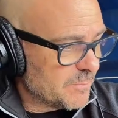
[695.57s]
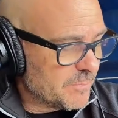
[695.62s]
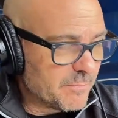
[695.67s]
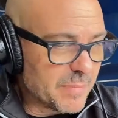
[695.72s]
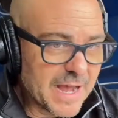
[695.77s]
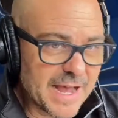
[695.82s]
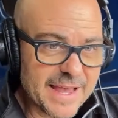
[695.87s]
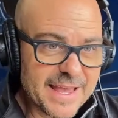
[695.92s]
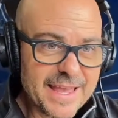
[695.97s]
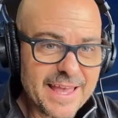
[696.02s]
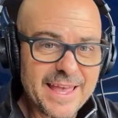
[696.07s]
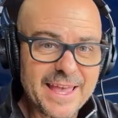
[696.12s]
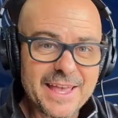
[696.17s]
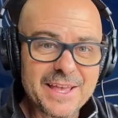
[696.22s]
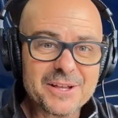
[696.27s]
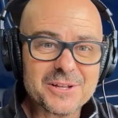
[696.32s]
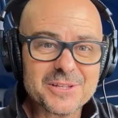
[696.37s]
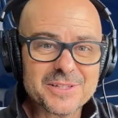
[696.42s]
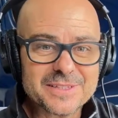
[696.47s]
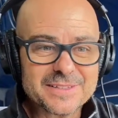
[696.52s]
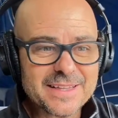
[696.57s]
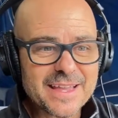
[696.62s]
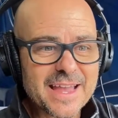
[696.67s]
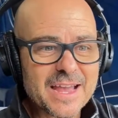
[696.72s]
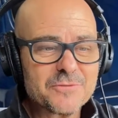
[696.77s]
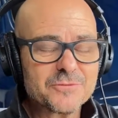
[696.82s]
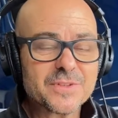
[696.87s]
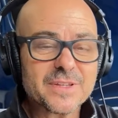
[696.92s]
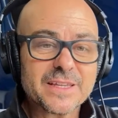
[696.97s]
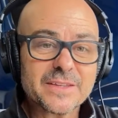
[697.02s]
hail and they
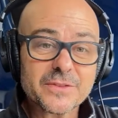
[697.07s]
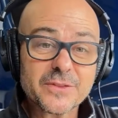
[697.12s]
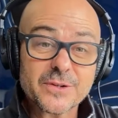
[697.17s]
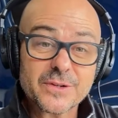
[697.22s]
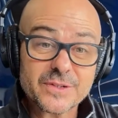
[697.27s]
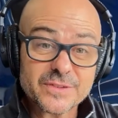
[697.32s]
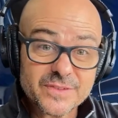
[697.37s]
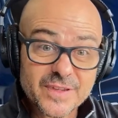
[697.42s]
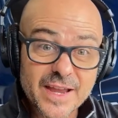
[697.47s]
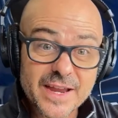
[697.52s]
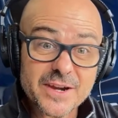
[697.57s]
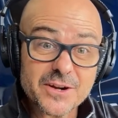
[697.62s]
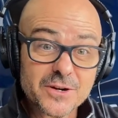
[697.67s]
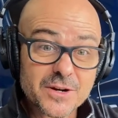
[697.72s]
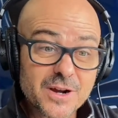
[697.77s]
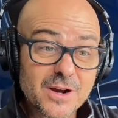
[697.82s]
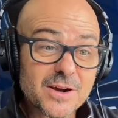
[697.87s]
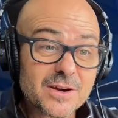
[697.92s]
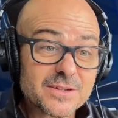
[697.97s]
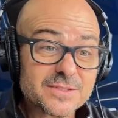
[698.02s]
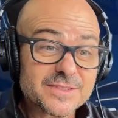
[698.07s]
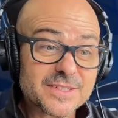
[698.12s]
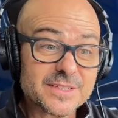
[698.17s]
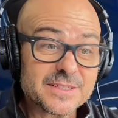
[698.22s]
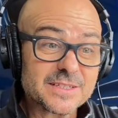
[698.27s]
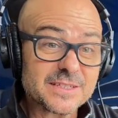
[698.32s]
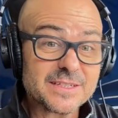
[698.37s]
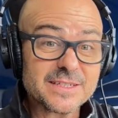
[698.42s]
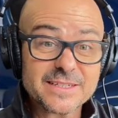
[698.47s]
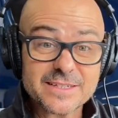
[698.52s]
have to get their entire car
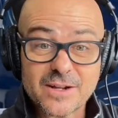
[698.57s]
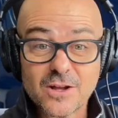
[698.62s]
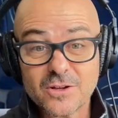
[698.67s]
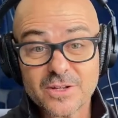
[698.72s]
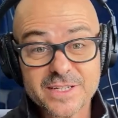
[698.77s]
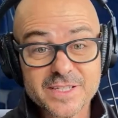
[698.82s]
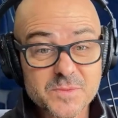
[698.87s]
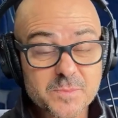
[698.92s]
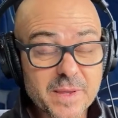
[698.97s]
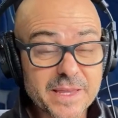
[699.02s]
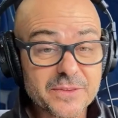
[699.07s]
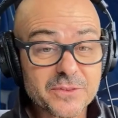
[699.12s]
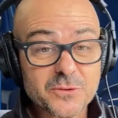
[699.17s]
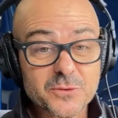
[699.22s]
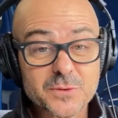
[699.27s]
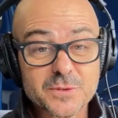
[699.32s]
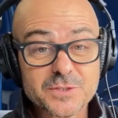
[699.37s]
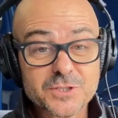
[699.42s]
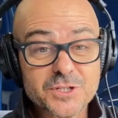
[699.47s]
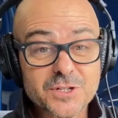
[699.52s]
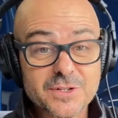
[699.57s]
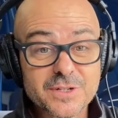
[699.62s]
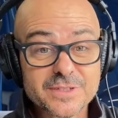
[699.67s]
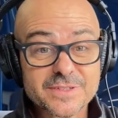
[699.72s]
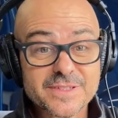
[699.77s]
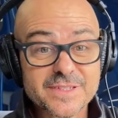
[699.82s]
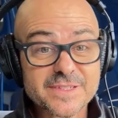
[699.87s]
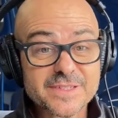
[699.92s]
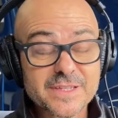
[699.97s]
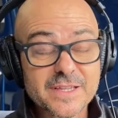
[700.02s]
done, and it all gets paid through
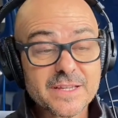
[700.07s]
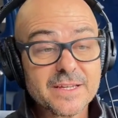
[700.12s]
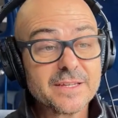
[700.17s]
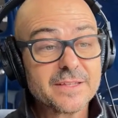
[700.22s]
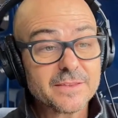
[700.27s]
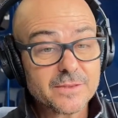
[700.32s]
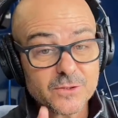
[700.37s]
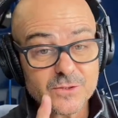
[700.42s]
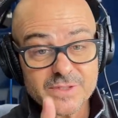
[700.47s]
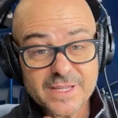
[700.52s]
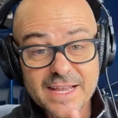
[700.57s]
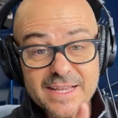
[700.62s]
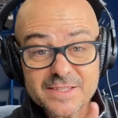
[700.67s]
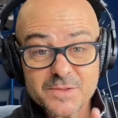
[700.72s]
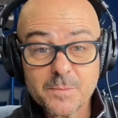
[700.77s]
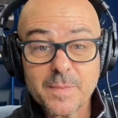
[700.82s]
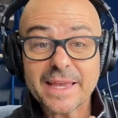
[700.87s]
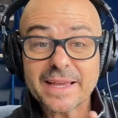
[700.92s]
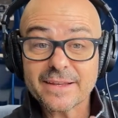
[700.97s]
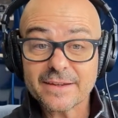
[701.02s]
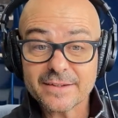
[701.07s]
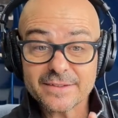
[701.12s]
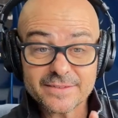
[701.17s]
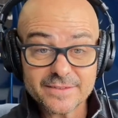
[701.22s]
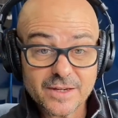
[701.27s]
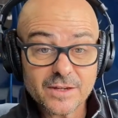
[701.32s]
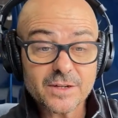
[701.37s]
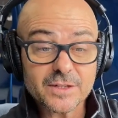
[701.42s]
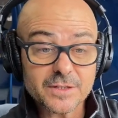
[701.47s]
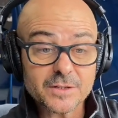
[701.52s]
insurances. Those guys make a
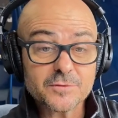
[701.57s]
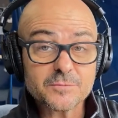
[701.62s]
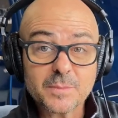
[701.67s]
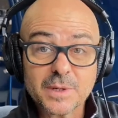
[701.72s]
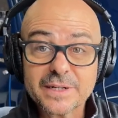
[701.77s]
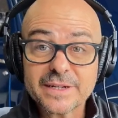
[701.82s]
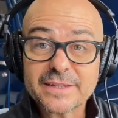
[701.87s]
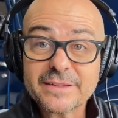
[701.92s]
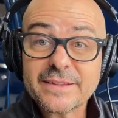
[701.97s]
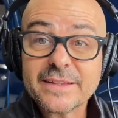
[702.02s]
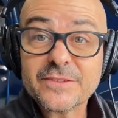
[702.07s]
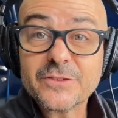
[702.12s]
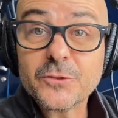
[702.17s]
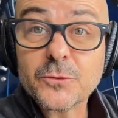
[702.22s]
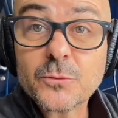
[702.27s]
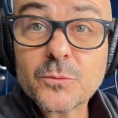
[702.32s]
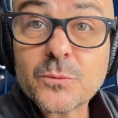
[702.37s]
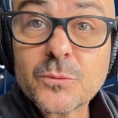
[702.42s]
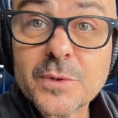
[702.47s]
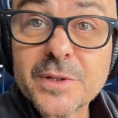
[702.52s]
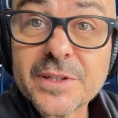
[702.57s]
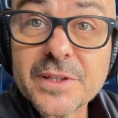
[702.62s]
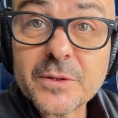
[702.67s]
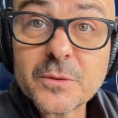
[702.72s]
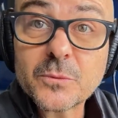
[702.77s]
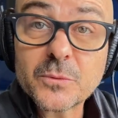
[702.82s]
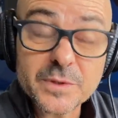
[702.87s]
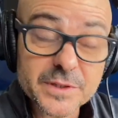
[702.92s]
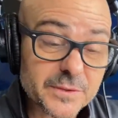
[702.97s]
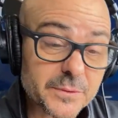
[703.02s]
ton of money. They do really,
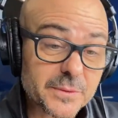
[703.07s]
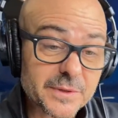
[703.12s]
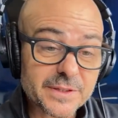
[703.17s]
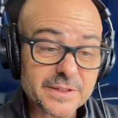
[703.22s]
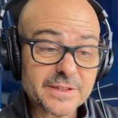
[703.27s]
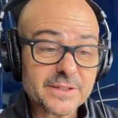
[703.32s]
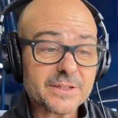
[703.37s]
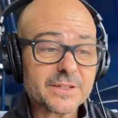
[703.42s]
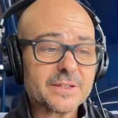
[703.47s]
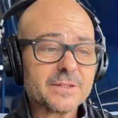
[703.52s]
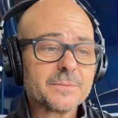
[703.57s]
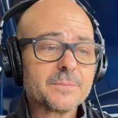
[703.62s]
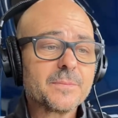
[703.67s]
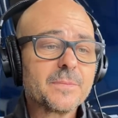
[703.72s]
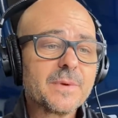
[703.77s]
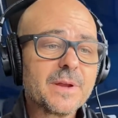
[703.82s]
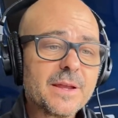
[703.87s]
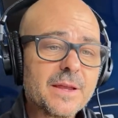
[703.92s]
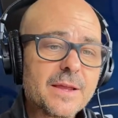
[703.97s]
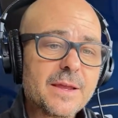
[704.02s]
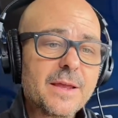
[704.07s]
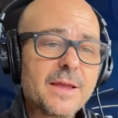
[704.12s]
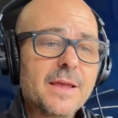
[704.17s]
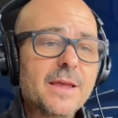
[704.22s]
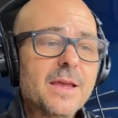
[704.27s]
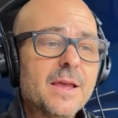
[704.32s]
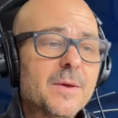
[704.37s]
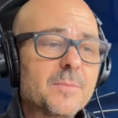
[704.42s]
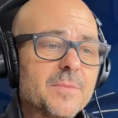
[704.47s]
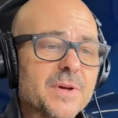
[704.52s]
really, really good.
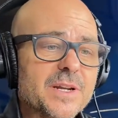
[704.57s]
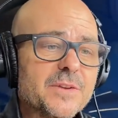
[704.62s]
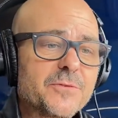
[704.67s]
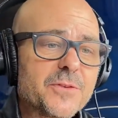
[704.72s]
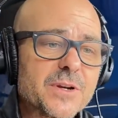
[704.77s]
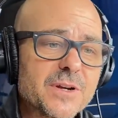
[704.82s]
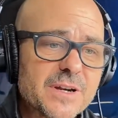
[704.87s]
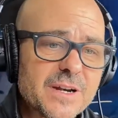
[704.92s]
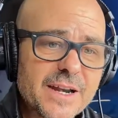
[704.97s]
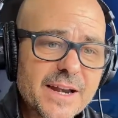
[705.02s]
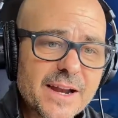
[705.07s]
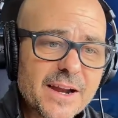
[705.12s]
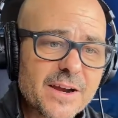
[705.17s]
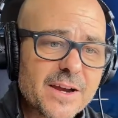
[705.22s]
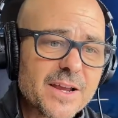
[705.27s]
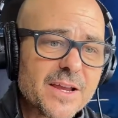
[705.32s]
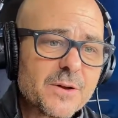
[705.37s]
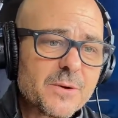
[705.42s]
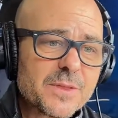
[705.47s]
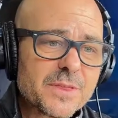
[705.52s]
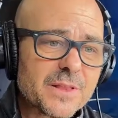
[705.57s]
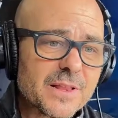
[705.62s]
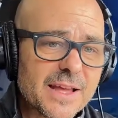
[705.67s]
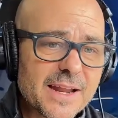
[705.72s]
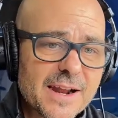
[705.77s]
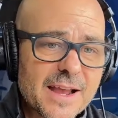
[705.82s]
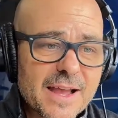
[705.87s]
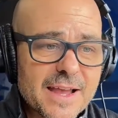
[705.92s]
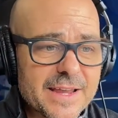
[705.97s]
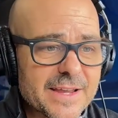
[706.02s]
But if you're in an area with a
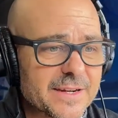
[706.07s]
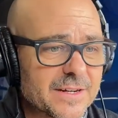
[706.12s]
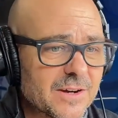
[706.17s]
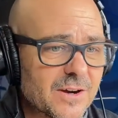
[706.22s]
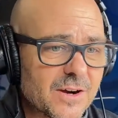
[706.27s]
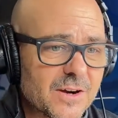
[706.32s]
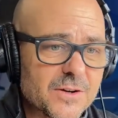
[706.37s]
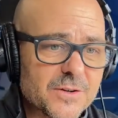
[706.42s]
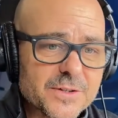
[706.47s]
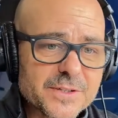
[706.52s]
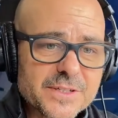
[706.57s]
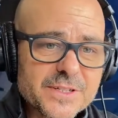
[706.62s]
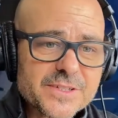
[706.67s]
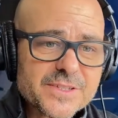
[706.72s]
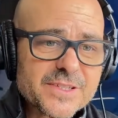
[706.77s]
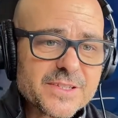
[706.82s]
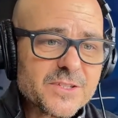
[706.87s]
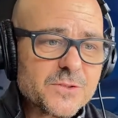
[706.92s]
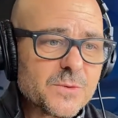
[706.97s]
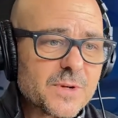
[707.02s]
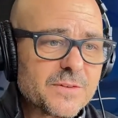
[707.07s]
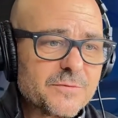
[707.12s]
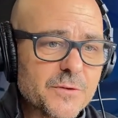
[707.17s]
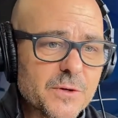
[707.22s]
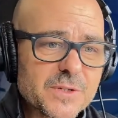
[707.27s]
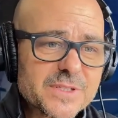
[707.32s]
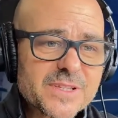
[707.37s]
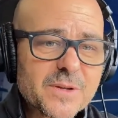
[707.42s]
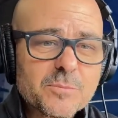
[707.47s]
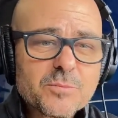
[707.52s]
lot of high-end car owners and you want to
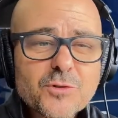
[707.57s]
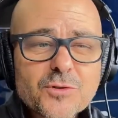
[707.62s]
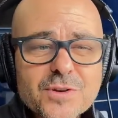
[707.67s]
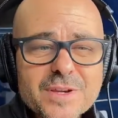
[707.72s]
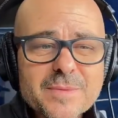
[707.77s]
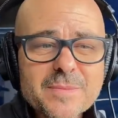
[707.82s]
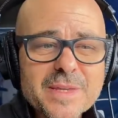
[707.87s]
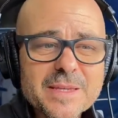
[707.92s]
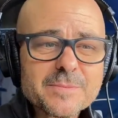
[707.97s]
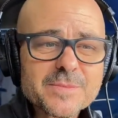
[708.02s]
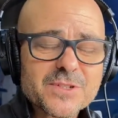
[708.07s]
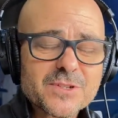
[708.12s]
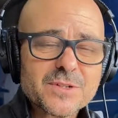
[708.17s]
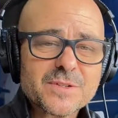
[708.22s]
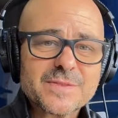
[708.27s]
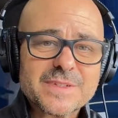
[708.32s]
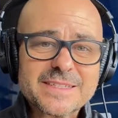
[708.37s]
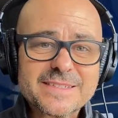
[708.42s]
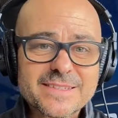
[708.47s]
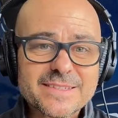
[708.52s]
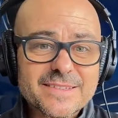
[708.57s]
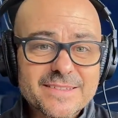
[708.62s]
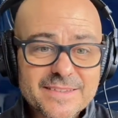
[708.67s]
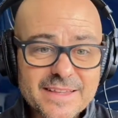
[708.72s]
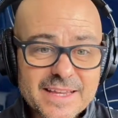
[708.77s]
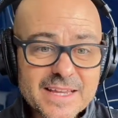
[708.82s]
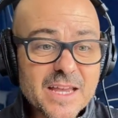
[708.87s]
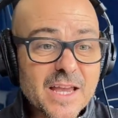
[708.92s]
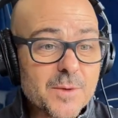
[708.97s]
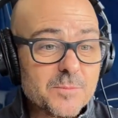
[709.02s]
focus on premium services
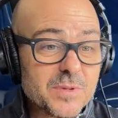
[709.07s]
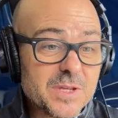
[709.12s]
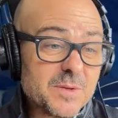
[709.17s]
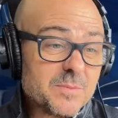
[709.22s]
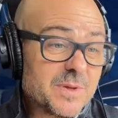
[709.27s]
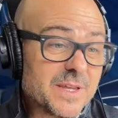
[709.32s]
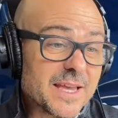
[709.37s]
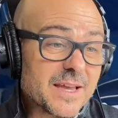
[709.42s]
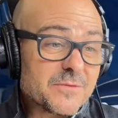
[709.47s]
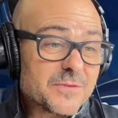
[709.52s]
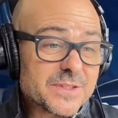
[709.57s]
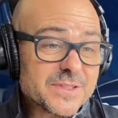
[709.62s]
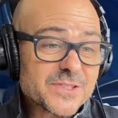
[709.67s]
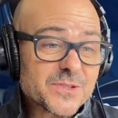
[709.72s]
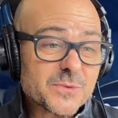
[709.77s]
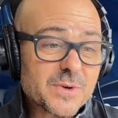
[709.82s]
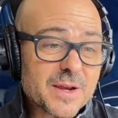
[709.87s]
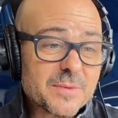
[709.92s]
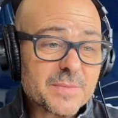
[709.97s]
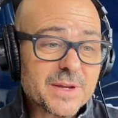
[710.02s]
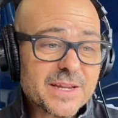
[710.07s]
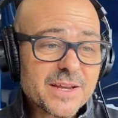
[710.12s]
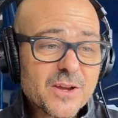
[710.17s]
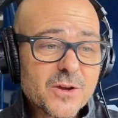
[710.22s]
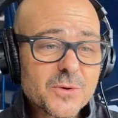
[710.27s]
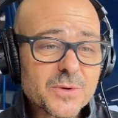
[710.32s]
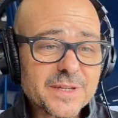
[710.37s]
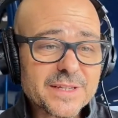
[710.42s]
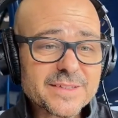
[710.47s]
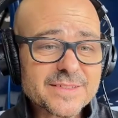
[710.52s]
like PPF and ceramic
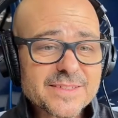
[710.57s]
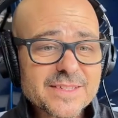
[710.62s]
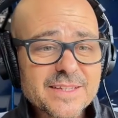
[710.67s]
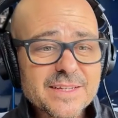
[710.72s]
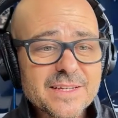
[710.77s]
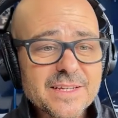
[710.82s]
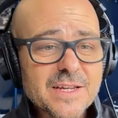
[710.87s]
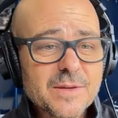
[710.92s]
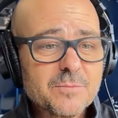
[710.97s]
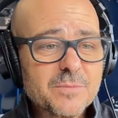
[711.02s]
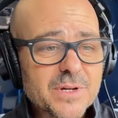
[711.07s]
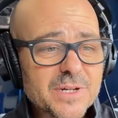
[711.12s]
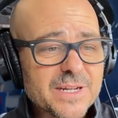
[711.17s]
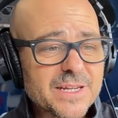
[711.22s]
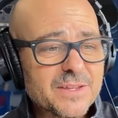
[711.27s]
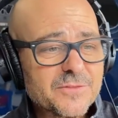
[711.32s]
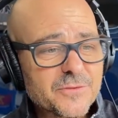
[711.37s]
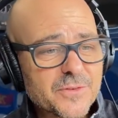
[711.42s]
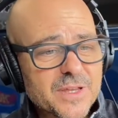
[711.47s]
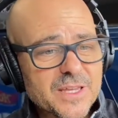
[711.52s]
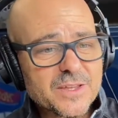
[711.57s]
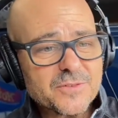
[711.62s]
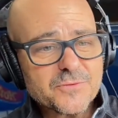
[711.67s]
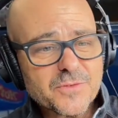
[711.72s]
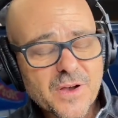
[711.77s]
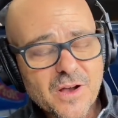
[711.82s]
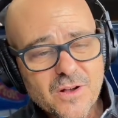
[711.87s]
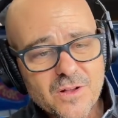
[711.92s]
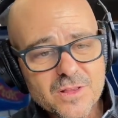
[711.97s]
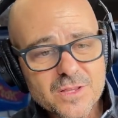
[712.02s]
coatings, but if
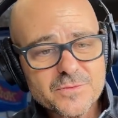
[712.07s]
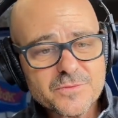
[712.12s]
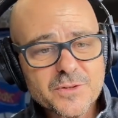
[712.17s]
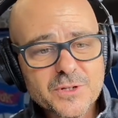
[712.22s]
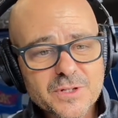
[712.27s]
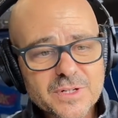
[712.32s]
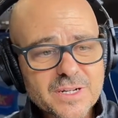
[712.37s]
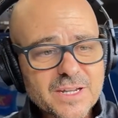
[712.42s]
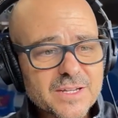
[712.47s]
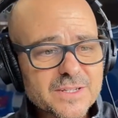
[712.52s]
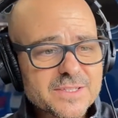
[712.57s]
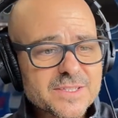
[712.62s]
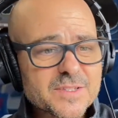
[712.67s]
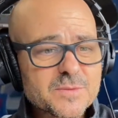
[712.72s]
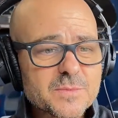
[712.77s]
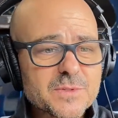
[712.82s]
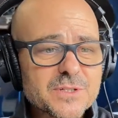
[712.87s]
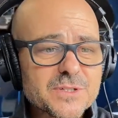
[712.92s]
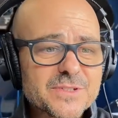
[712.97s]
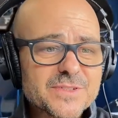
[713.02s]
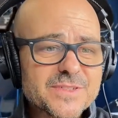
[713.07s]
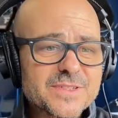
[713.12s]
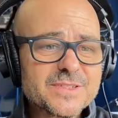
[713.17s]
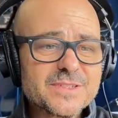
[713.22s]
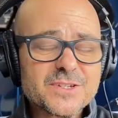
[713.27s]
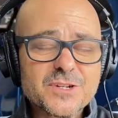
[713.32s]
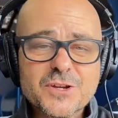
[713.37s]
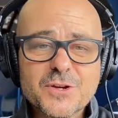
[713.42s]
all of your customers,